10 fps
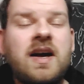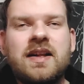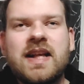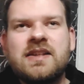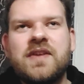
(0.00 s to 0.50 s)

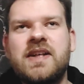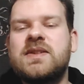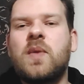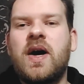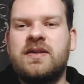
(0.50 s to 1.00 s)
Latvia is
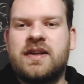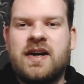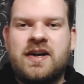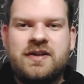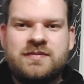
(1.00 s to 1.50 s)
the wild
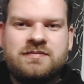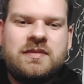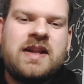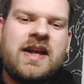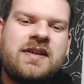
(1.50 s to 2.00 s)
card.
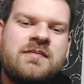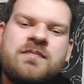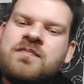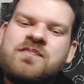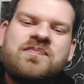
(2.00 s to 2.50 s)
Like,
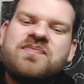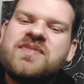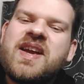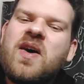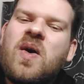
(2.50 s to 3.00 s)

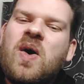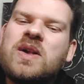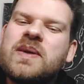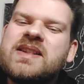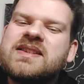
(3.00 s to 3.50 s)
they
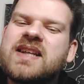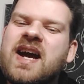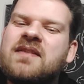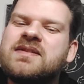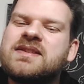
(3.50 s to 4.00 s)
always
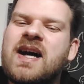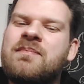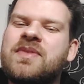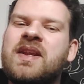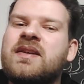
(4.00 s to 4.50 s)
have
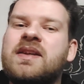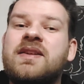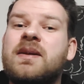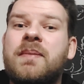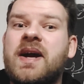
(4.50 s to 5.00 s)
something
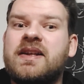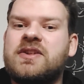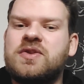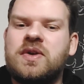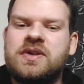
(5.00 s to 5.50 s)
in the bag
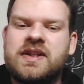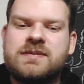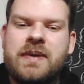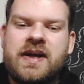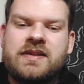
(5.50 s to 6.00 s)
that you don't
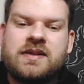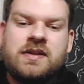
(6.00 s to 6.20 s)
expect.